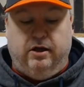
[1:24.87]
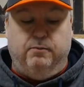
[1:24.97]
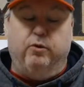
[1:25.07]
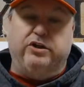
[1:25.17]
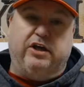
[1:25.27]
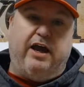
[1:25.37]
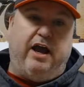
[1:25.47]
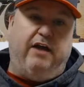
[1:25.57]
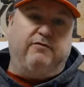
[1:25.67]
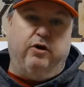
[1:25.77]
which I
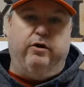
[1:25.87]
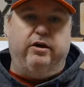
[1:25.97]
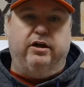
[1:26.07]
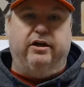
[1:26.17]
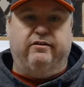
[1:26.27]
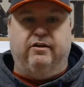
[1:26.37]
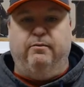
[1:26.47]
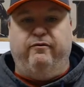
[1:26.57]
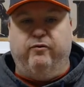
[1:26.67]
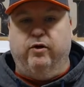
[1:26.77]
have gone in. I said
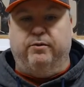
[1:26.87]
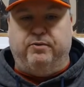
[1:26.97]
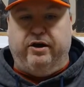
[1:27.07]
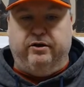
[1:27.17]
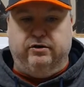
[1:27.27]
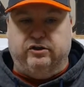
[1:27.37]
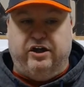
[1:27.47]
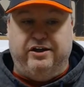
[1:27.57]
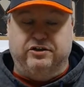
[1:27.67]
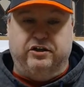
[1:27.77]
before, I'm probably going to
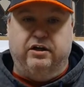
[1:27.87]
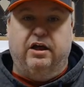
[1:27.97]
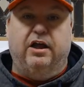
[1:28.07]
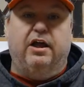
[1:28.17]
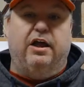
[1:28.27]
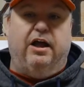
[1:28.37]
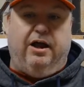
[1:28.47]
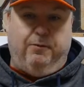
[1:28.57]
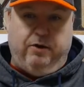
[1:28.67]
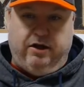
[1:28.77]
change it. I
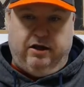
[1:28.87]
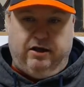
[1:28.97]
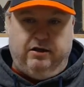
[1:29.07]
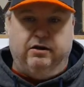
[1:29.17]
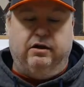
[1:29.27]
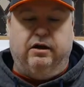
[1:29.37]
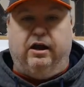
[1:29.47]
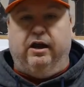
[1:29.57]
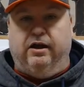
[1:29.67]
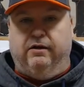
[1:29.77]
went in,
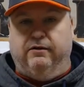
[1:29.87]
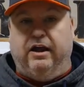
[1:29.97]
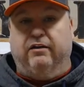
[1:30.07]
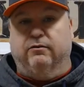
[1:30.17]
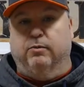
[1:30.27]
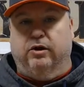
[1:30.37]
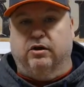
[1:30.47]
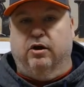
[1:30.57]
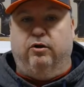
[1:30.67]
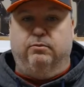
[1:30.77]
and next month I'll
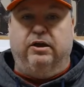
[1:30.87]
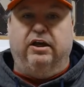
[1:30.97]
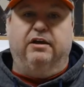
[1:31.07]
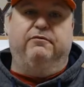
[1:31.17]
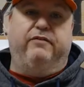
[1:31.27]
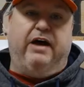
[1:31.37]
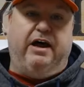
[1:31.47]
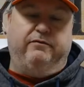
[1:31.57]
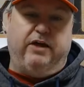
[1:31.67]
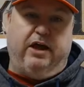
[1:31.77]
only be getting
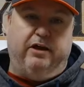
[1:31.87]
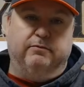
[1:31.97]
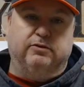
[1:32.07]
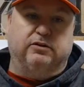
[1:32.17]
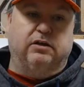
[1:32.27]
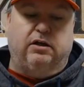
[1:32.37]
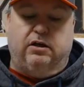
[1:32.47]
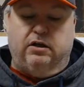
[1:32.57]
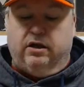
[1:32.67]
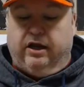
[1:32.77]
5 games.
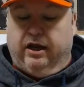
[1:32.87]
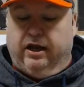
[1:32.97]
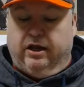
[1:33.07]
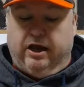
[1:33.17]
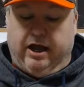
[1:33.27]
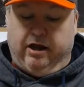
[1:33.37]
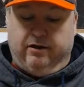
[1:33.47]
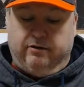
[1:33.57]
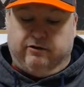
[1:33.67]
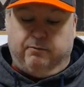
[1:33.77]
And
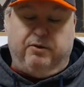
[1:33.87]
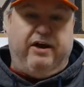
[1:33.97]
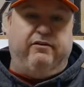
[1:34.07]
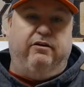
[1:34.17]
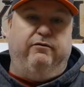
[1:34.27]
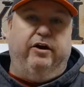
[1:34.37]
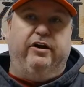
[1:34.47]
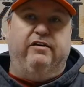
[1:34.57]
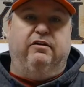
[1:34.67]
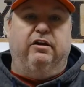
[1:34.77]
surprisingly, very
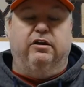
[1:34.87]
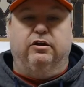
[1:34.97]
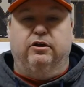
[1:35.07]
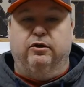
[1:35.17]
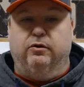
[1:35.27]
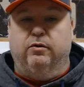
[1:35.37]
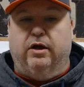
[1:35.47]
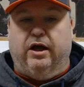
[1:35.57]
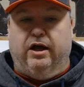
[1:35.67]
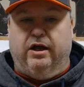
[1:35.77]
easily to do.
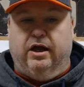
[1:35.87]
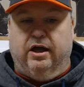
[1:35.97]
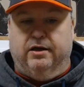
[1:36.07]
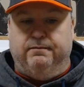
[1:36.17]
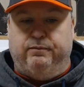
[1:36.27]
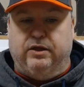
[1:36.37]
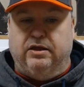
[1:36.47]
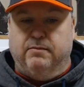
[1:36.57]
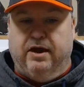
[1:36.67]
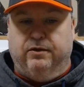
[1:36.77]
I
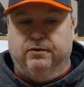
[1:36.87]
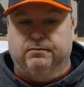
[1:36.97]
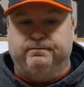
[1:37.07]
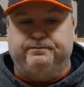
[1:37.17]
emailed them